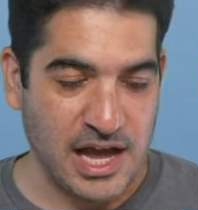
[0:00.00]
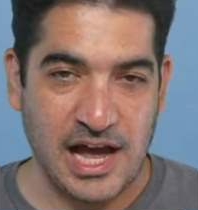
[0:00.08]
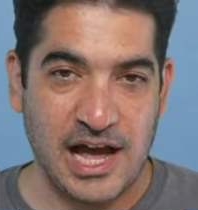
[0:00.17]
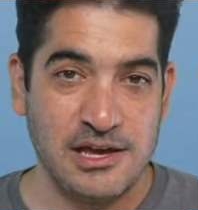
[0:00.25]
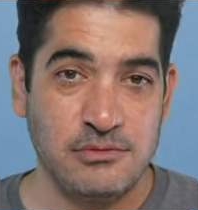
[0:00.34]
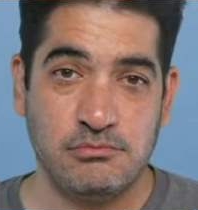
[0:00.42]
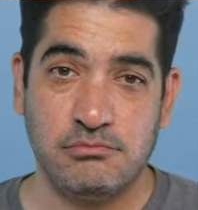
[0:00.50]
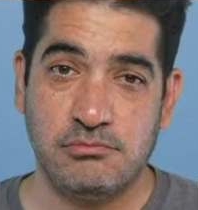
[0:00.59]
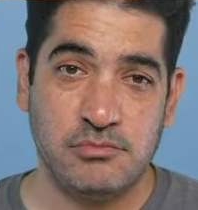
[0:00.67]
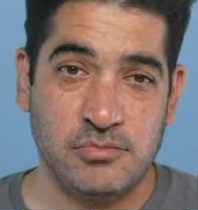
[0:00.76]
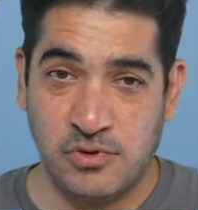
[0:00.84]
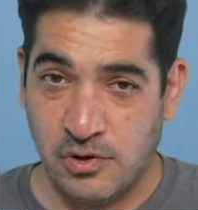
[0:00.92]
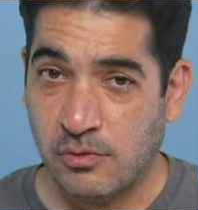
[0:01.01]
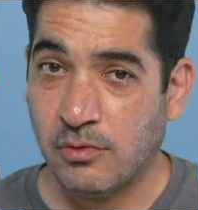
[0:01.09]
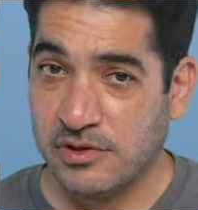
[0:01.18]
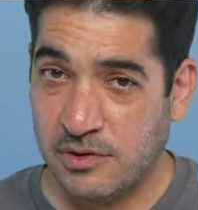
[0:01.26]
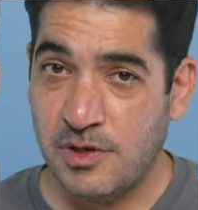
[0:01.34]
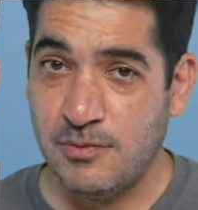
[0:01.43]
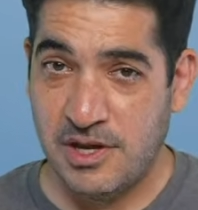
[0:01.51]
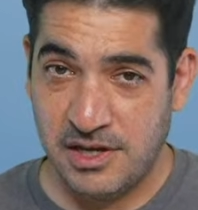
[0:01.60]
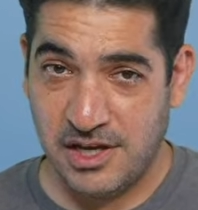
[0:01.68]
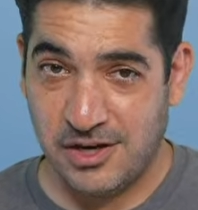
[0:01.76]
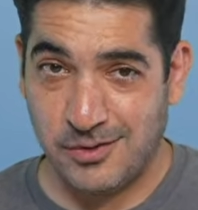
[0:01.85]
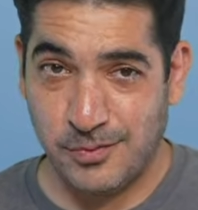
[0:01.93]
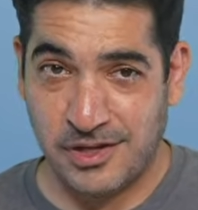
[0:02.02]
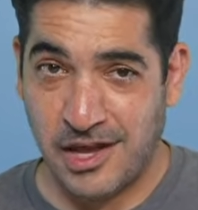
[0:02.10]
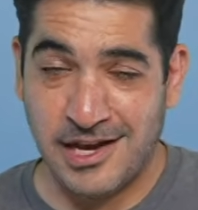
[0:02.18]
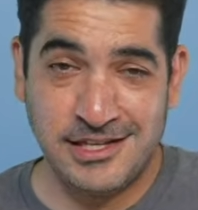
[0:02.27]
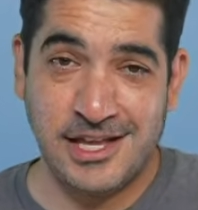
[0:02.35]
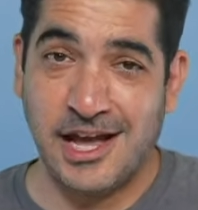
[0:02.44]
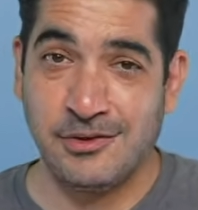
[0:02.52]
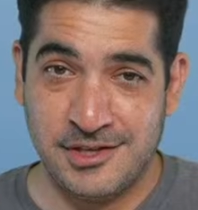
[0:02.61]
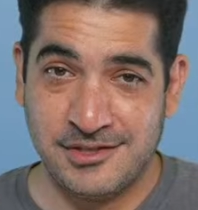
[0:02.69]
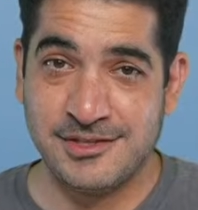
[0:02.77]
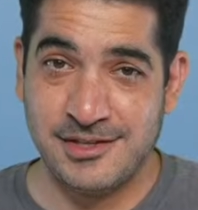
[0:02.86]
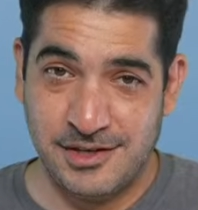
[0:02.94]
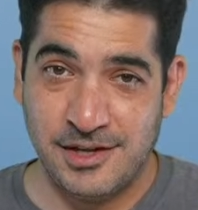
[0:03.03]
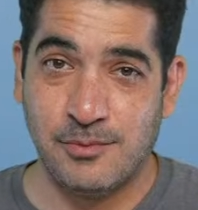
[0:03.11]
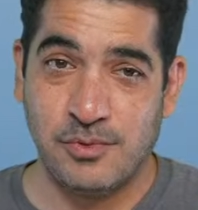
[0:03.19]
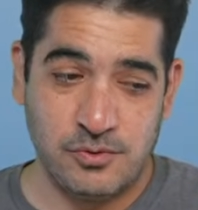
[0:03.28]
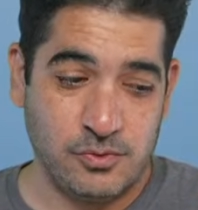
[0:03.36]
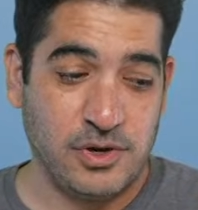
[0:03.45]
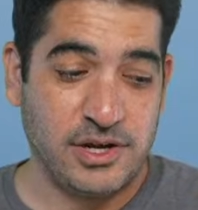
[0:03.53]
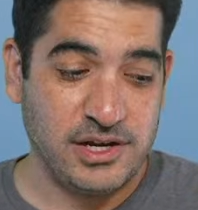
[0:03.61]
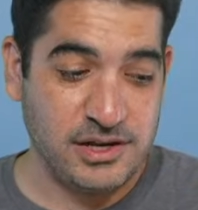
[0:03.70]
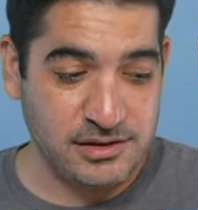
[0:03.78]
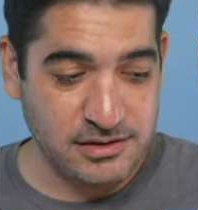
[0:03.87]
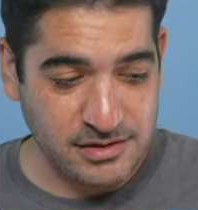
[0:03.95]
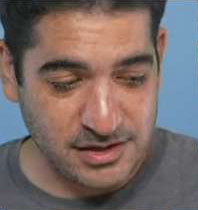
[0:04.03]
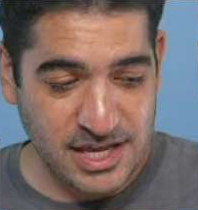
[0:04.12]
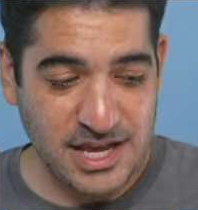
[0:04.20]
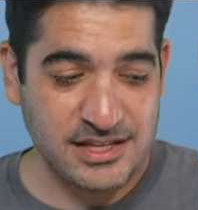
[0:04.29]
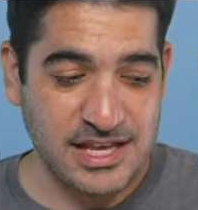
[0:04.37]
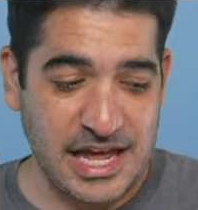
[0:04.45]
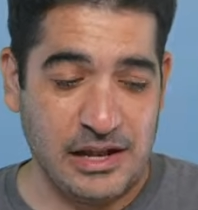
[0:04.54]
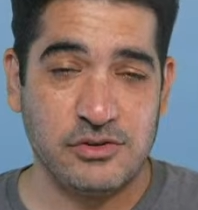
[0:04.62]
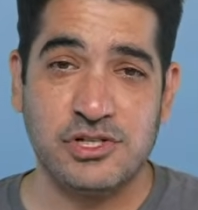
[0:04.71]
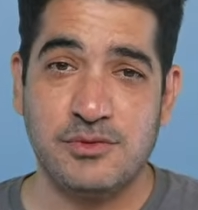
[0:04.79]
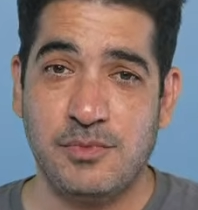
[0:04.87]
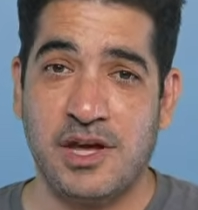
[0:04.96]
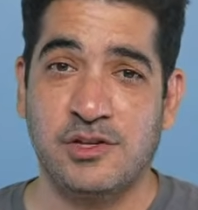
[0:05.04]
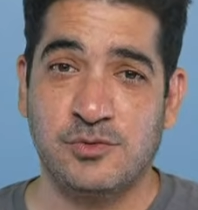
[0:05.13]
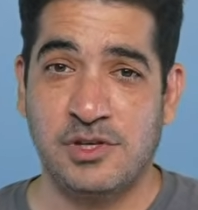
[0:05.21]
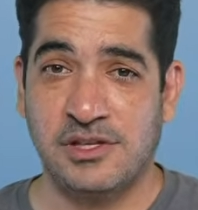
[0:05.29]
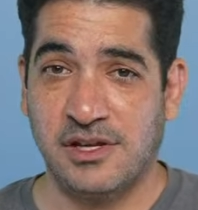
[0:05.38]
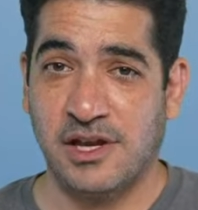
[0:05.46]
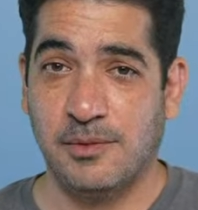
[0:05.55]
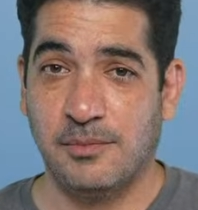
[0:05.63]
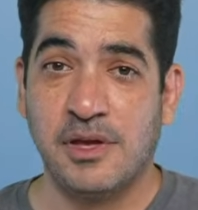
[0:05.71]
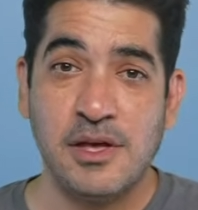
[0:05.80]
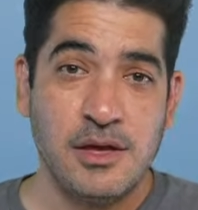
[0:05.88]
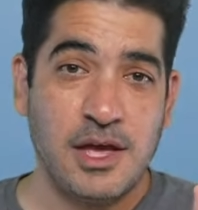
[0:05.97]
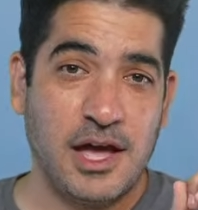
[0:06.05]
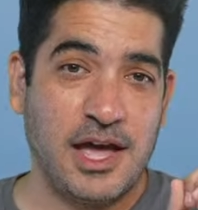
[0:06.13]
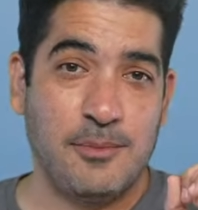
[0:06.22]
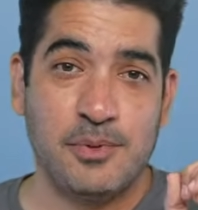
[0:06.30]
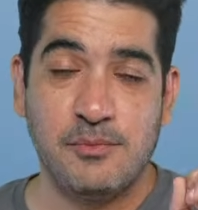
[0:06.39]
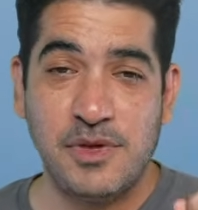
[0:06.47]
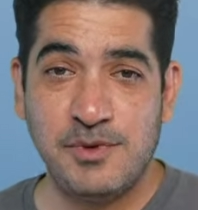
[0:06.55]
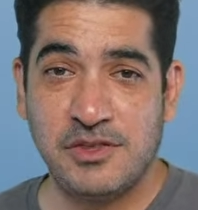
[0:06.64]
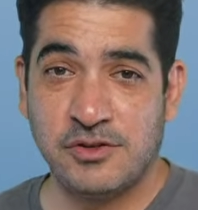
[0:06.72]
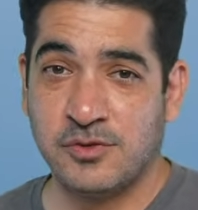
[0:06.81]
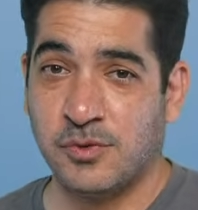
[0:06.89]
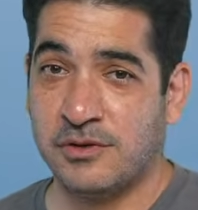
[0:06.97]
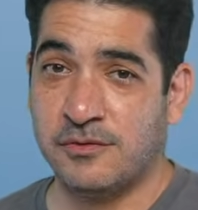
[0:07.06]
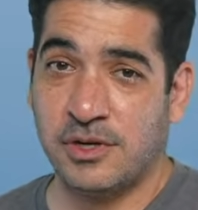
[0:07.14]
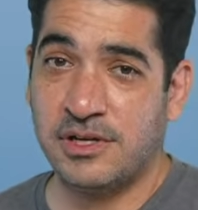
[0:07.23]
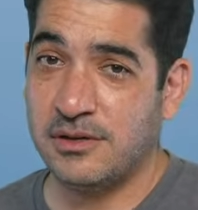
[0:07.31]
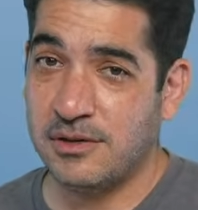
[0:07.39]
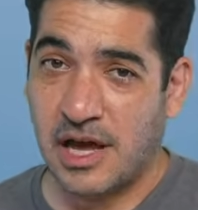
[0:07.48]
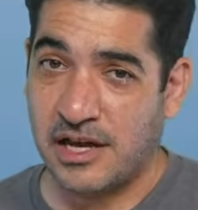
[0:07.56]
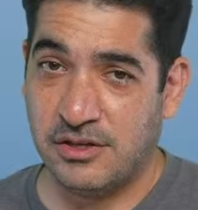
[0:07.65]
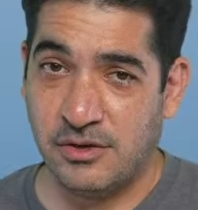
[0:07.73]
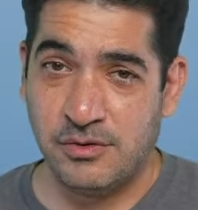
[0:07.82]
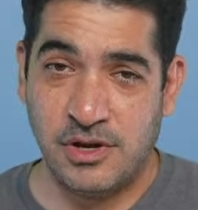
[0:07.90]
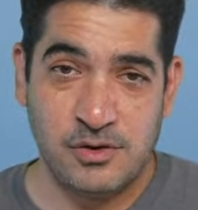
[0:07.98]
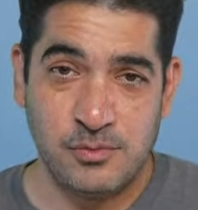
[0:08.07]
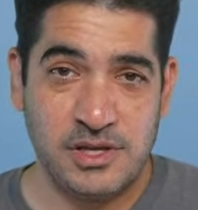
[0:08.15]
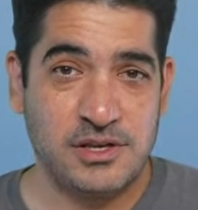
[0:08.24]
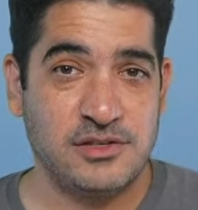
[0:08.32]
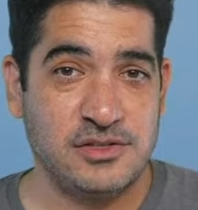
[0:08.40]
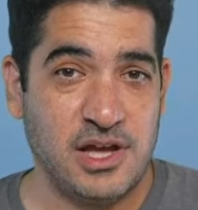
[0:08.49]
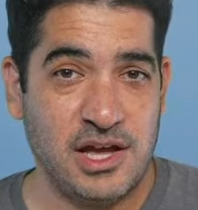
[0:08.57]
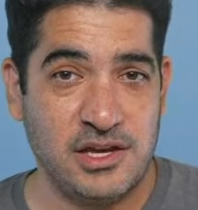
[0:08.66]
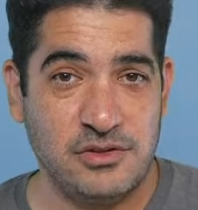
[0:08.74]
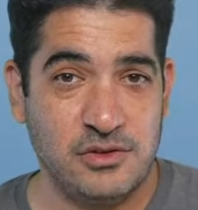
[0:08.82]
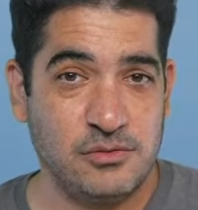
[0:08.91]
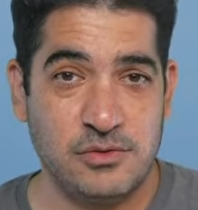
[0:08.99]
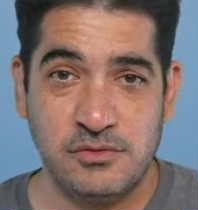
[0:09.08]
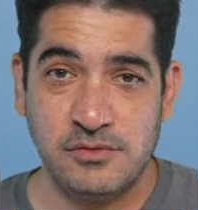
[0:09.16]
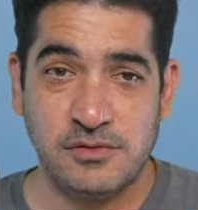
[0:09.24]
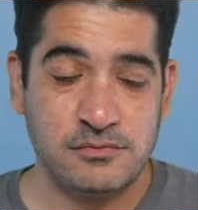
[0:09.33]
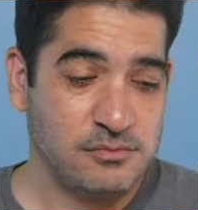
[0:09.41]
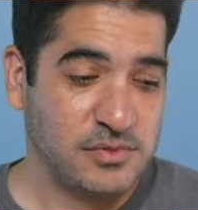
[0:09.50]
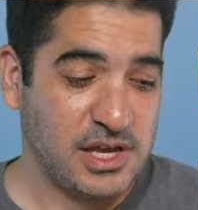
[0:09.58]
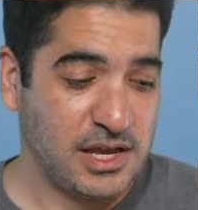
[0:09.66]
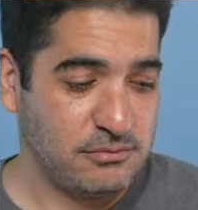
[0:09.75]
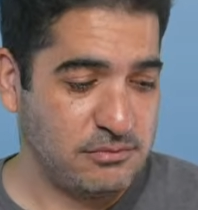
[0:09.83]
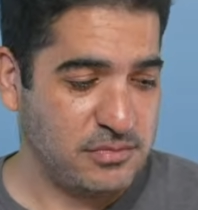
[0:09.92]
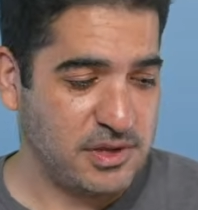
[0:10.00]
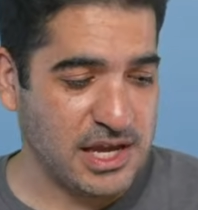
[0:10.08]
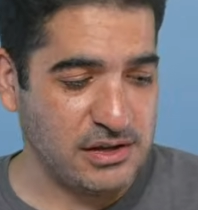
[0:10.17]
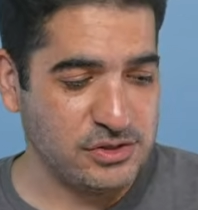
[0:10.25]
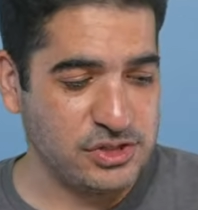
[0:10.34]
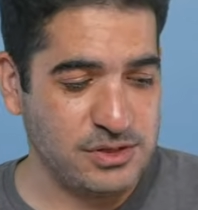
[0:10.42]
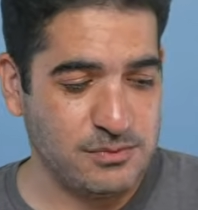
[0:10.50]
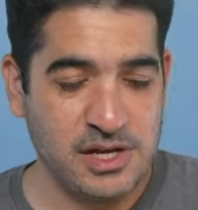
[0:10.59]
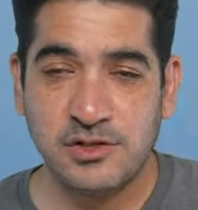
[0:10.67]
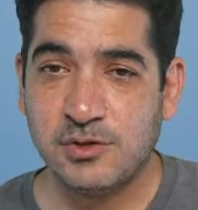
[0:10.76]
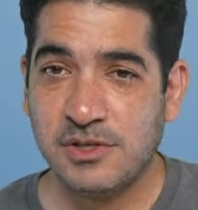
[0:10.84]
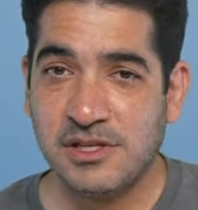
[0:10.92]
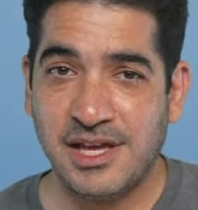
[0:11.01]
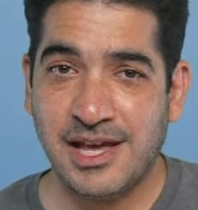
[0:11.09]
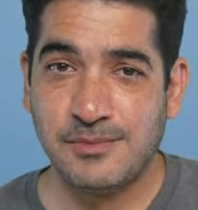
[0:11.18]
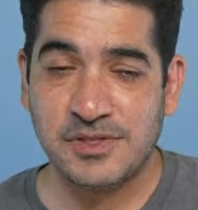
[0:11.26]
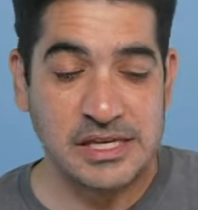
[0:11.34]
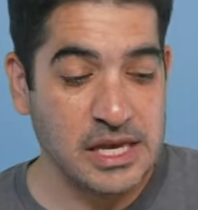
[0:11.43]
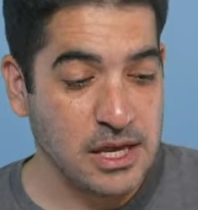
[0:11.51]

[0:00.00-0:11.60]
I don't want to be mean here, but I doubt this is the number 1 cat allergy management app. Maybe there's one of one. I don't know because I don't use cat allergy management apps.